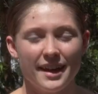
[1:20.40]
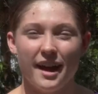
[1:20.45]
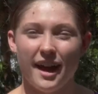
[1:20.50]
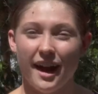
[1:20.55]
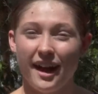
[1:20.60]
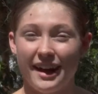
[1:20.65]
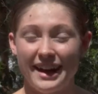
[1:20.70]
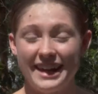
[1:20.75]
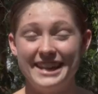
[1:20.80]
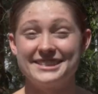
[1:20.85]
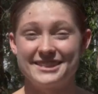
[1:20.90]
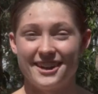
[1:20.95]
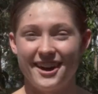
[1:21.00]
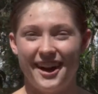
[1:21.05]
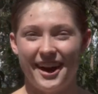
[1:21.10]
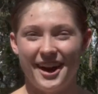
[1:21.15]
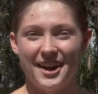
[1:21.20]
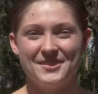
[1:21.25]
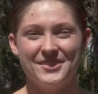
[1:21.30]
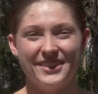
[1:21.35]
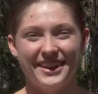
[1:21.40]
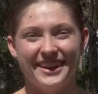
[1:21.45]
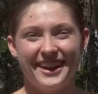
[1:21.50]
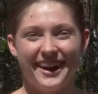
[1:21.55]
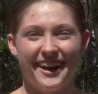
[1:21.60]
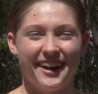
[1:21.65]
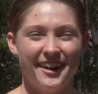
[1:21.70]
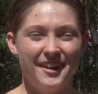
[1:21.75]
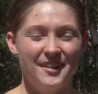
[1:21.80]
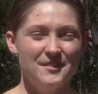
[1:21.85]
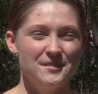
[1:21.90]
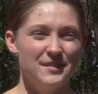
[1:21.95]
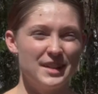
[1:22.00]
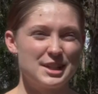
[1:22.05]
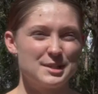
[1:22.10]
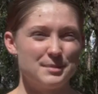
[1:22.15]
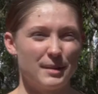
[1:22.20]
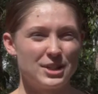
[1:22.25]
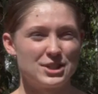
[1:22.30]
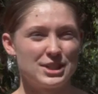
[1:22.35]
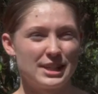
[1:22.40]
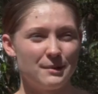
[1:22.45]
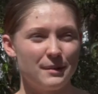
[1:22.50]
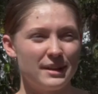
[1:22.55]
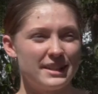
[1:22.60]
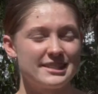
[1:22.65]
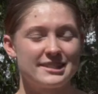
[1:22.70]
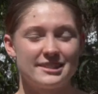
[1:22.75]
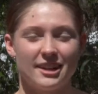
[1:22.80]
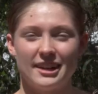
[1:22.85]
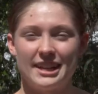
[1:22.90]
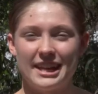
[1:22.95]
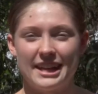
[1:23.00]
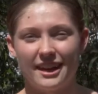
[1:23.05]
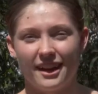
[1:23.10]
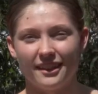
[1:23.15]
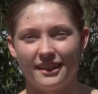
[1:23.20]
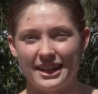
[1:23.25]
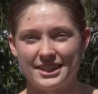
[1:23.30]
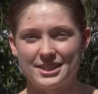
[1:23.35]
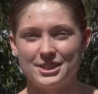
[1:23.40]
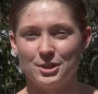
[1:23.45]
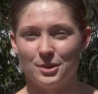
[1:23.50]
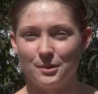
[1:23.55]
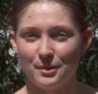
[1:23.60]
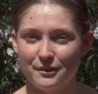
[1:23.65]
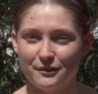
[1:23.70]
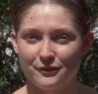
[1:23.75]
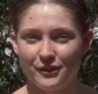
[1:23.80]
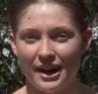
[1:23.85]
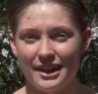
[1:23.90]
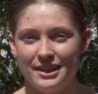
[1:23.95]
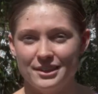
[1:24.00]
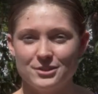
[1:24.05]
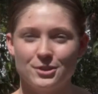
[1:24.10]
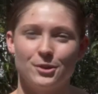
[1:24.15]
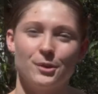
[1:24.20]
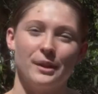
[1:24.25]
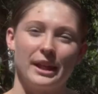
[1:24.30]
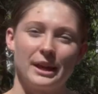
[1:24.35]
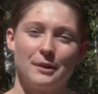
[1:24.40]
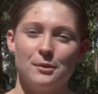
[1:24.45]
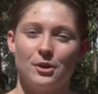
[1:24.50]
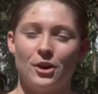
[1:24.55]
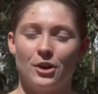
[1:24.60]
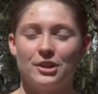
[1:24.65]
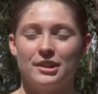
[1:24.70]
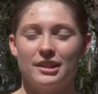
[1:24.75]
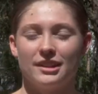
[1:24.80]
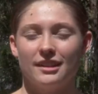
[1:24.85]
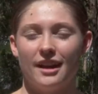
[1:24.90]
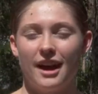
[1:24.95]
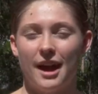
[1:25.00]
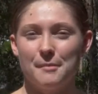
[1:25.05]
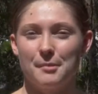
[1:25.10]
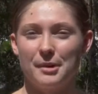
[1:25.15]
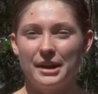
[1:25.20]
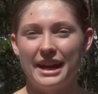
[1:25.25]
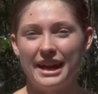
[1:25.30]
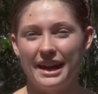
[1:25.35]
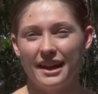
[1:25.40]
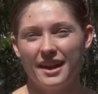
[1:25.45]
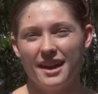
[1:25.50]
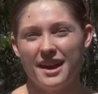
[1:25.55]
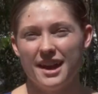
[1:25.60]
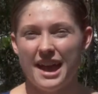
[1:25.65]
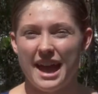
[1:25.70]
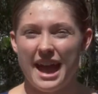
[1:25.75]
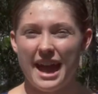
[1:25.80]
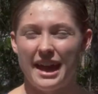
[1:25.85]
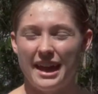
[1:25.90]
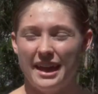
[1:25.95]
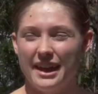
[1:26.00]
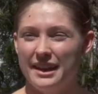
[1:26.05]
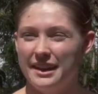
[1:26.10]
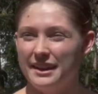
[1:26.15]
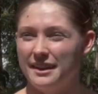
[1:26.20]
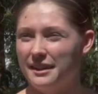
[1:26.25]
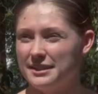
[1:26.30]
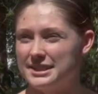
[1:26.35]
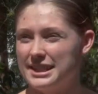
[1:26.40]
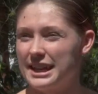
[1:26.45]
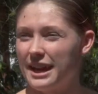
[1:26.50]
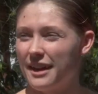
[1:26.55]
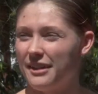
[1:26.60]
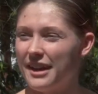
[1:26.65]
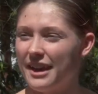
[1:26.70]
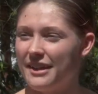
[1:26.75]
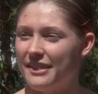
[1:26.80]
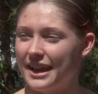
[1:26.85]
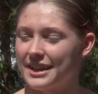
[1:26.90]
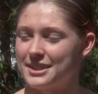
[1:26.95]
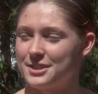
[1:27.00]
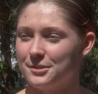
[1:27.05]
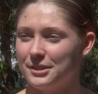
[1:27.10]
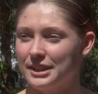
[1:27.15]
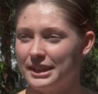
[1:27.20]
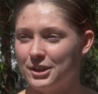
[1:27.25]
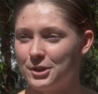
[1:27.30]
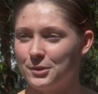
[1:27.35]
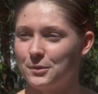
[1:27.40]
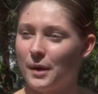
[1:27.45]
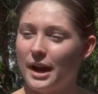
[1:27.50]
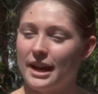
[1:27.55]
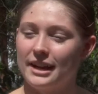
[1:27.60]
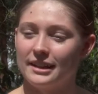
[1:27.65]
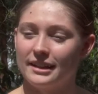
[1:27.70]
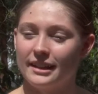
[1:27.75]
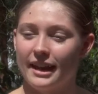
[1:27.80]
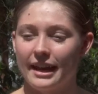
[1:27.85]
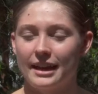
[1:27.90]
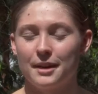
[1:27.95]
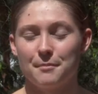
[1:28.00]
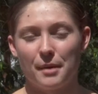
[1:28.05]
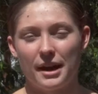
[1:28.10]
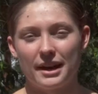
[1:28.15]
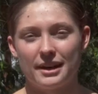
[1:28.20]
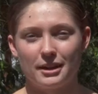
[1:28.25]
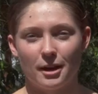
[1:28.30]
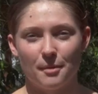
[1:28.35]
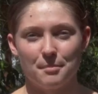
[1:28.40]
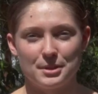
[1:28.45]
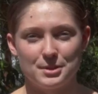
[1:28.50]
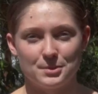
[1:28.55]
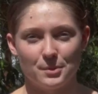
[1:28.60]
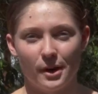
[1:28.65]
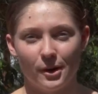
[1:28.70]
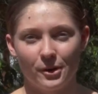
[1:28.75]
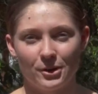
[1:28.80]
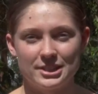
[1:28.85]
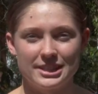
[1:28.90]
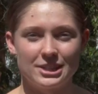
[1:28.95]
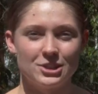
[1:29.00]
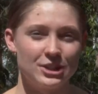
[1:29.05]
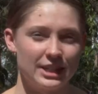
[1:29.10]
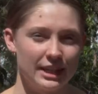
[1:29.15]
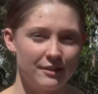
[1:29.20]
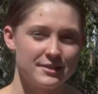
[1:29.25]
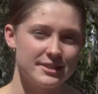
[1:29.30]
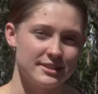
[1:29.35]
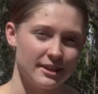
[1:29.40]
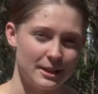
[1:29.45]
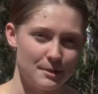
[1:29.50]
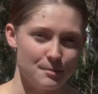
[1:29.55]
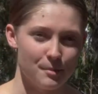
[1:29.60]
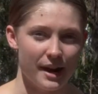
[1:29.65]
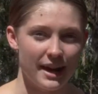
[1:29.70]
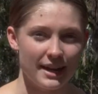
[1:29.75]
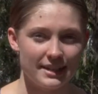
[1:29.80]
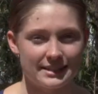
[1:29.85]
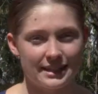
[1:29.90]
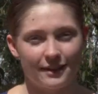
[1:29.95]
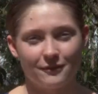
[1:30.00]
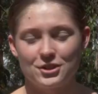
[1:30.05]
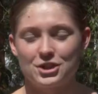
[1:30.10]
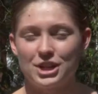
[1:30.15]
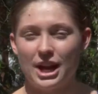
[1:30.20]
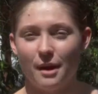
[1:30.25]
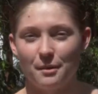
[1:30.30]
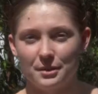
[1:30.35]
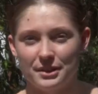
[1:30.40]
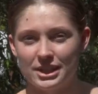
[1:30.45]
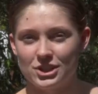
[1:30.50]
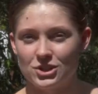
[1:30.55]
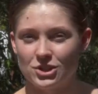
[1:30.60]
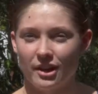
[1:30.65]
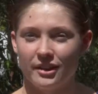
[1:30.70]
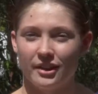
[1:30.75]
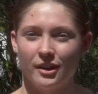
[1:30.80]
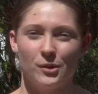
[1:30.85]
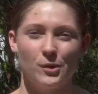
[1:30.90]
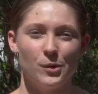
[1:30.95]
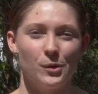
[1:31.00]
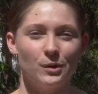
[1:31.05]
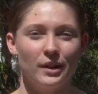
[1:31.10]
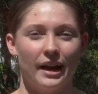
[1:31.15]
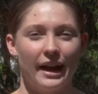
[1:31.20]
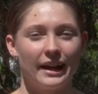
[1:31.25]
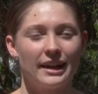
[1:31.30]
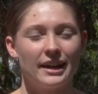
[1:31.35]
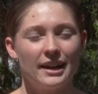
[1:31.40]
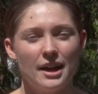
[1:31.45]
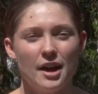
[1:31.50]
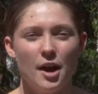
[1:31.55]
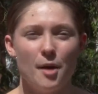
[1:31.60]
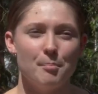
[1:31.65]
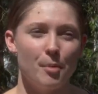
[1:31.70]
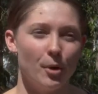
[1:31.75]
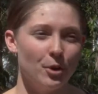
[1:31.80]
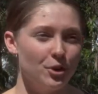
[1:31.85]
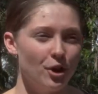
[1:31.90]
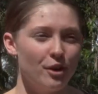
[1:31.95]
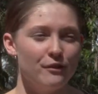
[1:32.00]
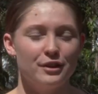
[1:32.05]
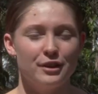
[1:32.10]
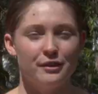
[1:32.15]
It's hard, but especially when studying, I like to do it with friends, or like we'll go to the library and together, and that's a really good way to like break it up as well, because then you can have study breaks and have a chat with each other, or like bond over